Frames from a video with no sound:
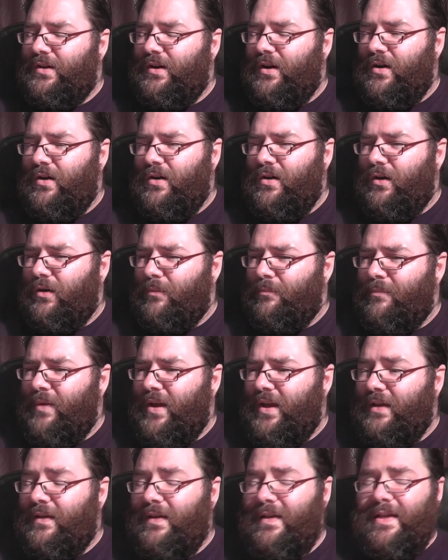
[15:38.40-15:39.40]
oh
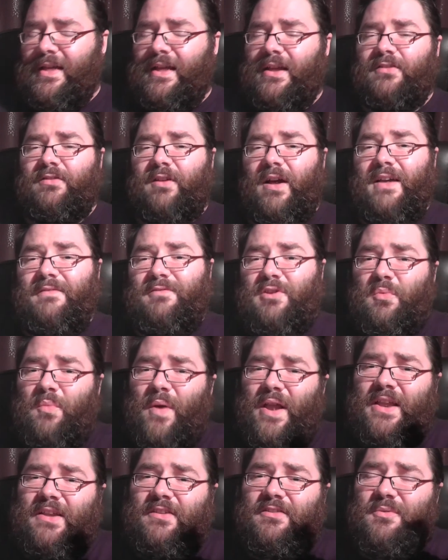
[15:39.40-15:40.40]
mate, it's like if you
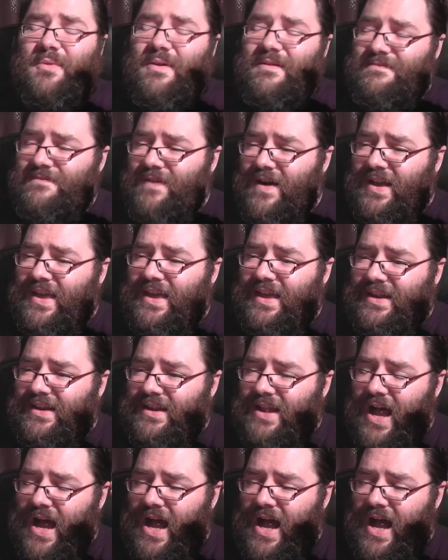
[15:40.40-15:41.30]
went into a fucking,